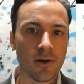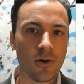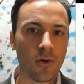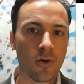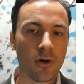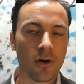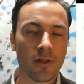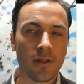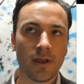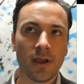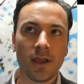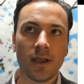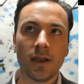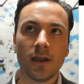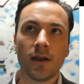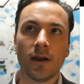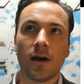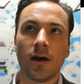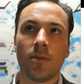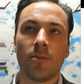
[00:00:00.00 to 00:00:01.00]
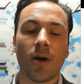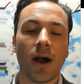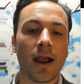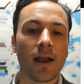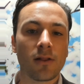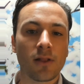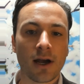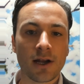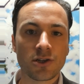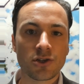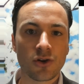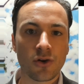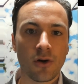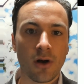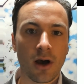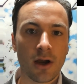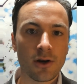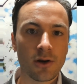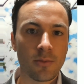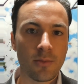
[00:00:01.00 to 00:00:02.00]
or the biological
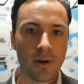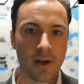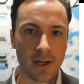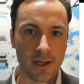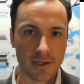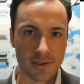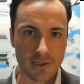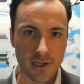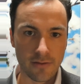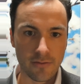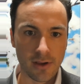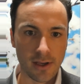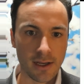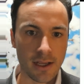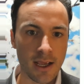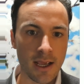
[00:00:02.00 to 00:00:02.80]
underpinnings of it,